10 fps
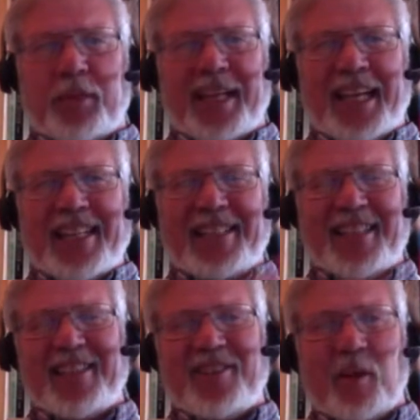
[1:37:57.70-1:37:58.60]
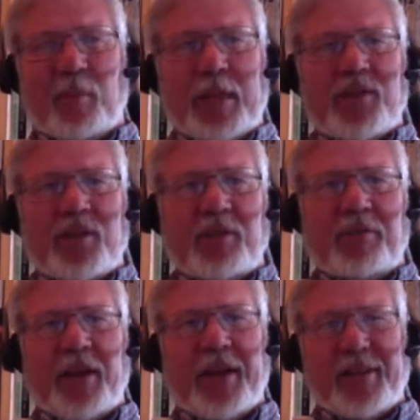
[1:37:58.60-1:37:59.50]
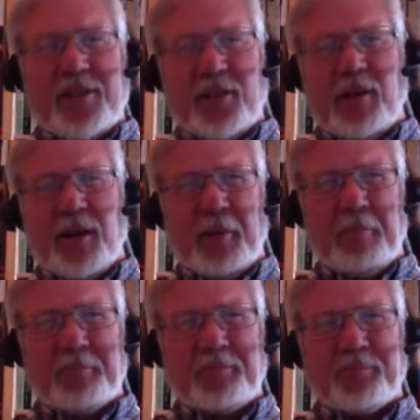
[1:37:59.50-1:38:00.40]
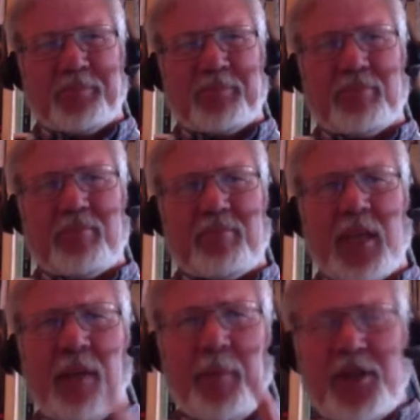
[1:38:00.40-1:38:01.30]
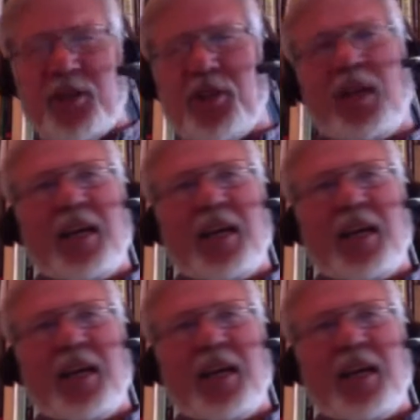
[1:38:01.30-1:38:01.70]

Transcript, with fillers: is is our best defense. Um, let me just